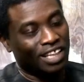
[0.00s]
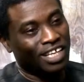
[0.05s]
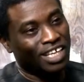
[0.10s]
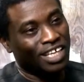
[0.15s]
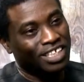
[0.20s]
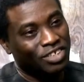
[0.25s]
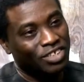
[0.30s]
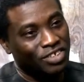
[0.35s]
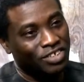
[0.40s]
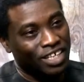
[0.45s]
Are
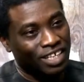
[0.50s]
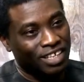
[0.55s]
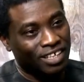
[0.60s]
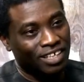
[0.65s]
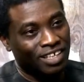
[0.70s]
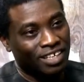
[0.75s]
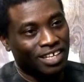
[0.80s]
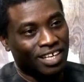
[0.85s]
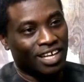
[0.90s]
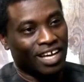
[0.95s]
they
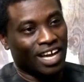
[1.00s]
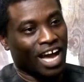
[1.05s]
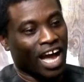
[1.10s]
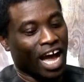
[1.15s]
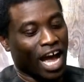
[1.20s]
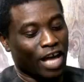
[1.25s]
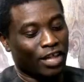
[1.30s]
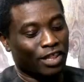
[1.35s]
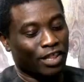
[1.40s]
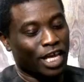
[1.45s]
trained?
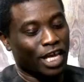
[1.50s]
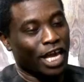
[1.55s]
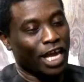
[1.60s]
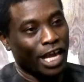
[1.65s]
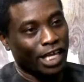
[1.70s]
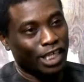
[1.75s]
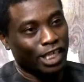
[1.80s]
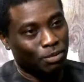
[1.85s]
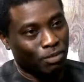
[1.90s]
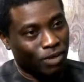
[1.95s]
Are
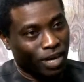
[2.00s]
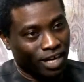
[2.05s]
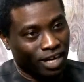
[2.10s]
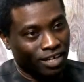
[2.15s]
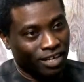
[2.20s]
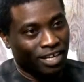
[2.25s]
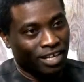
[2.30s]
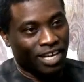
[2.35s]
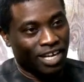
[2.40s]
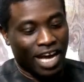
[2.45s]
they
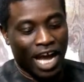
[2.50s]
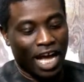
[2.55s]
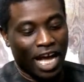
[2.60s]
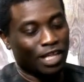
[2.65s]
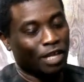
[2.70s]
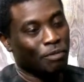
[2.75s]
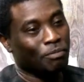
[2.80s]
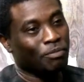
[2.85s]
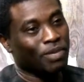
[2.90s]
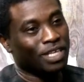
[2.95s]
expert?
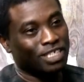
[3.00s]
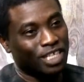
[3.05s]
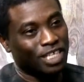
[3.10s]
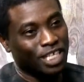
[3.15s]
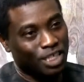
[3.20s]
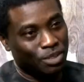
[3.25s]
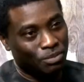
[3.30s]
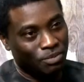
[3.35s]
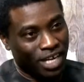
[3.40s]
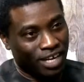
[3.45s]
Are they
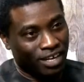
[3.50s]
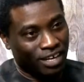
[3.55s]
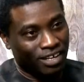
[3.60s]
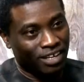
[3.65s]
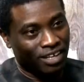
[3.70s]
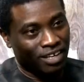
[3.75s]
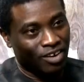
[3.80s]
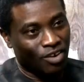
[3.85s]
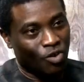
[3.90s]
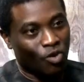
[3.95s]

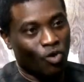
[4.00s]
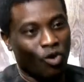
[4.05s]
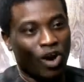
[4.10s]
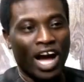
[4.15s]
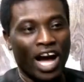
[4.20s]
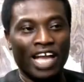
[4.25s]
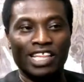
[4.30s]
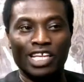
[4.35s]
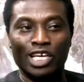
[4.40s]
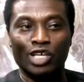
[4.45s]
businessmen?
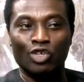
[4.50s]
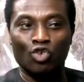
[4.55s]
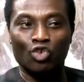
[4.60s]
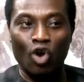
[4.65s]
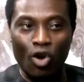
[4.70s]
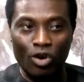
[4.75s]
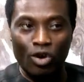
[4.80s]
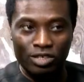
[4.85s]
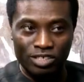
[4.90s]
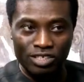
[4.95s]
Or are they
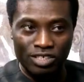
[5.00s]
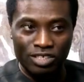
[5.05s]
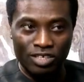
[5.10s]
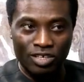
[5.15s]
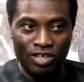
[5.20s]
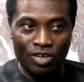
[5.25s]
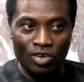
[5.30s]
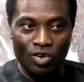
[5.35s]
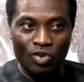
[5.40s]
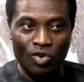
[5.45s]
thugs
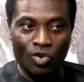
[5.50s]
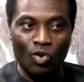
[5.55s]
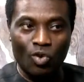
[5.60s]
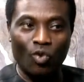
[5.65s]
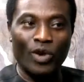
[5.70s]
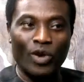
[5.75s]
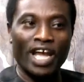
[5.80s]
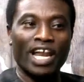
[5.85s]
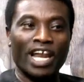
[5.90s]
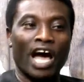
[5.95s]

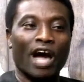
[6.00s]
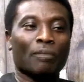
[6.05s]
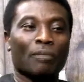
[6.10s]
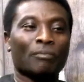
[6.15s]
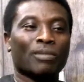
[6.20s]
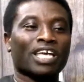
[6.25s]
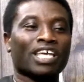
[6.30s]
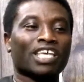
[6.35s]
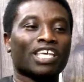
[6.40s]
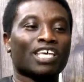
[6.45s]
who were
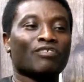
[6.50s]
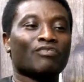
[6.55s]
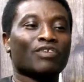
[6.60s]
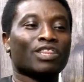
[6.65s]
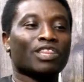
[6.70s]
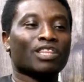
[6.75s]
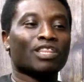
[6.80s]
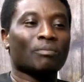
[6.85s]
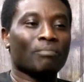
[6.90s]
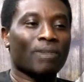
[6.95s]
now being
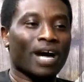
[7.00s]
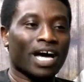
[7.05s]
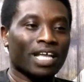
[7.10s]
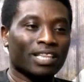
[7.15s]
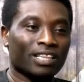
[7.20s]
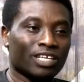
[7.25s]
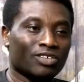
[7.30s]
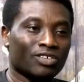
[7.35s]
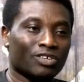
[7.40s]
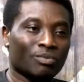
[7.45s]
given the
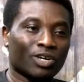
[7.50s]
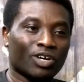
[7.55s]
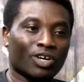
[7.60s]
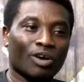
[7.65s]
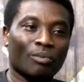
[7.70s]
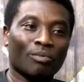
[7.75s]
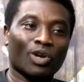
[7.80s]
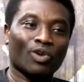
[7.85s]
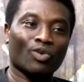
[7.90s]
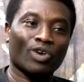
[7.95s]
mandate to
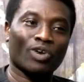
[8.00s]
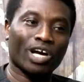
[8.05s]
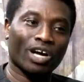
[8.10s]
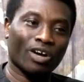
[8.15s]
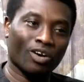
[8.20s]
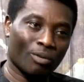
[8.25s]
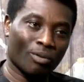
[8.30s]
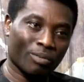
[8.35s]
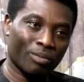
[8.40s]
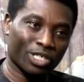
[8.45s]
become a
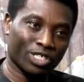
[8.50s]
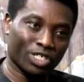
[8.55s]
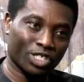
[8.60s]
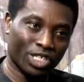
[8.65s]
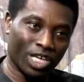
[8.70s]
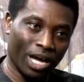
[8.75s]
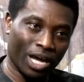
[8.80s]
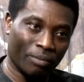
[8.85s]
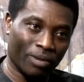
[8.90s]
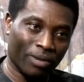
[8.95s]
local government
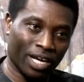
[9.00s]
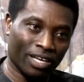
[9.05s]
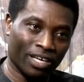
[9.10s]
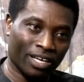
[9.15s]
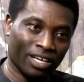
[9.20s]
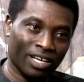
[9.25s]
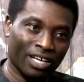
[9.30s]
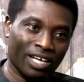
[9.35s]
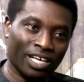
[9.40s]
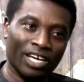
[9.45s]

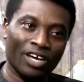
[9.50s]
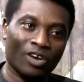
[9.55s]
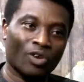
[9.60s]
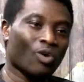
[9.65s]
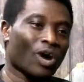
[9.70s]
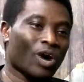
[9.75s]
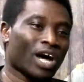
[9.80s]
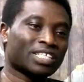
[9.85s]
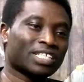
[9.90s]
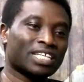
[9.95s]
chairman,
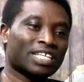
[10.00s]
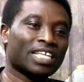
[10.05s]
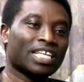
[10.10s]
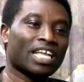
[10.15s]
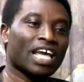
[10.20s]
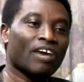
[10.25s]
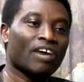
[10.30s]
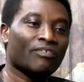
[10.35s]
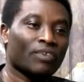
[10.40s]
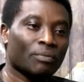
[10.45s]
who has
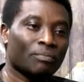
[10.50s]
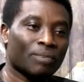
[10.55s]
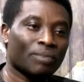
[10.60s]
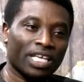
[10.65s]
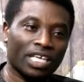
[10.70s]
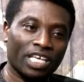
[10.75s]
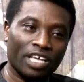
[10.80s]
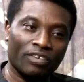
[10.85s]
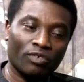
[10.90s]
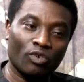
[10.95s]
never
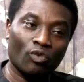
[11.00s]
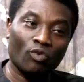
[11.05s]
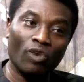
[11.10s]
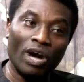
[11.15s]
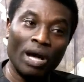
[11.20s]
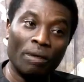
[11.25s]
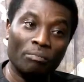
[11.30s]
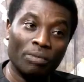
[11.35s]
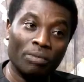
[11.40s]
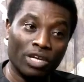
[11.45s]
been
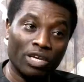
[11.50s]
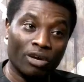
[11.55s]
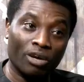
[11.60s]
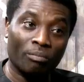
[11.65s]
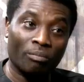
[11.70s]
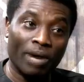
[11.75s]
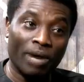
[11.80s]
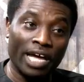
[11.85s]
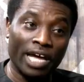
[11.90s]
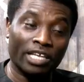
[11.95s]
given 1
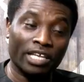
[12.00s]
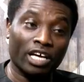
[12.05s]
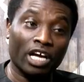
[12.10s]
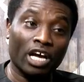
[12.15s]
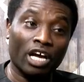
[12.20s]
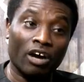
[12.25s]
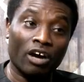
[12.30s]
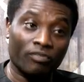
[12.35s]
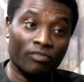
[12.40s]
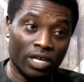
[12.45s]
million by
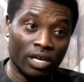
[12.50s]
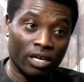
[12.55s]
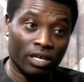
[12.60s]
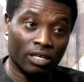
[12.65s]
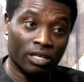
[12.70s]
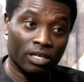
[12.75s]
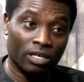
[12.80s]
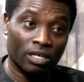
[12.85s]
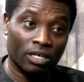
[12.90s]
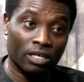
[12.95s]
the
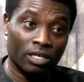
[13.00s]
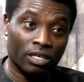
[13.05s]
governor